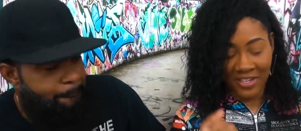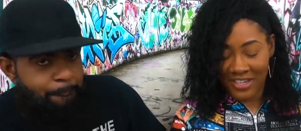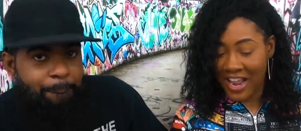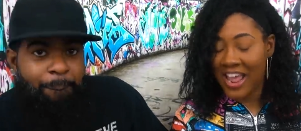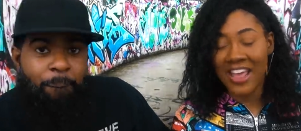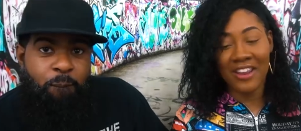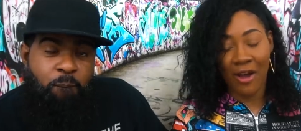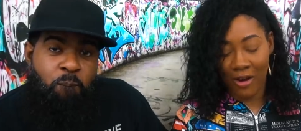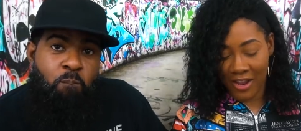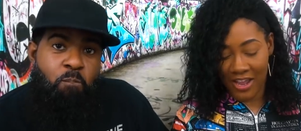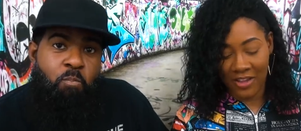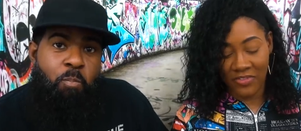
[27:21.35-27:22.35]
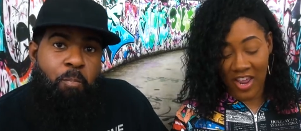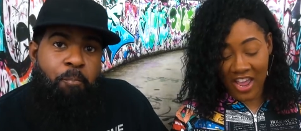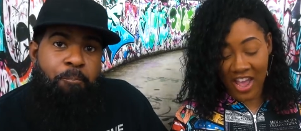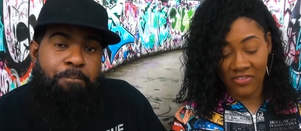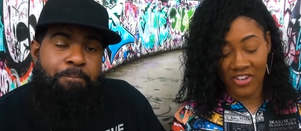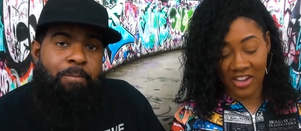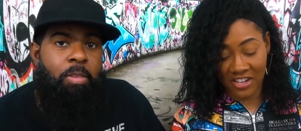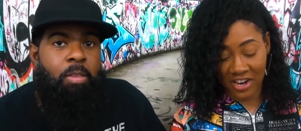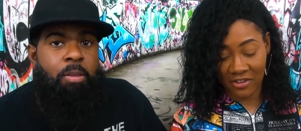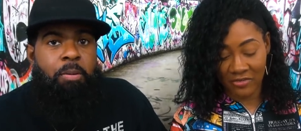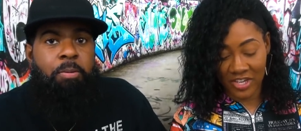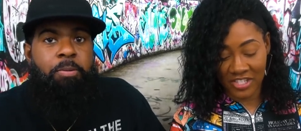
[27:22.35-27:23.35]
Speaker 1: They, if they have done
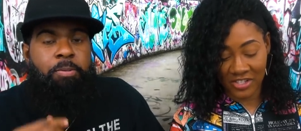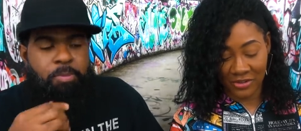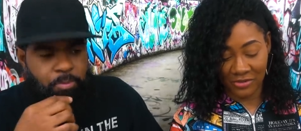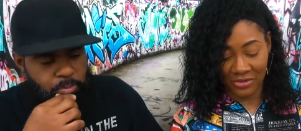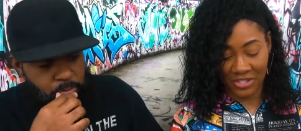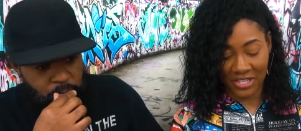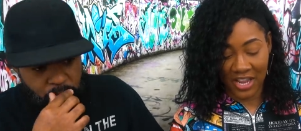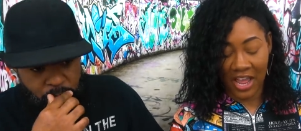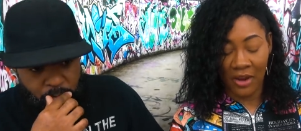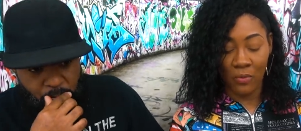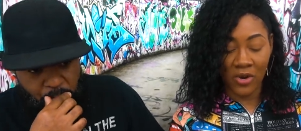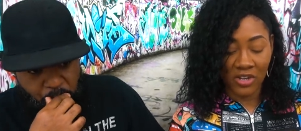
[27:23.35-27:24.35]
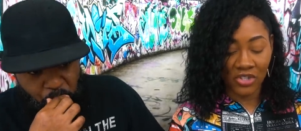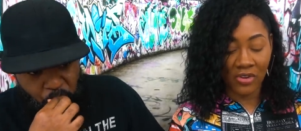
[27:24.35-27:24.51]
their research and we're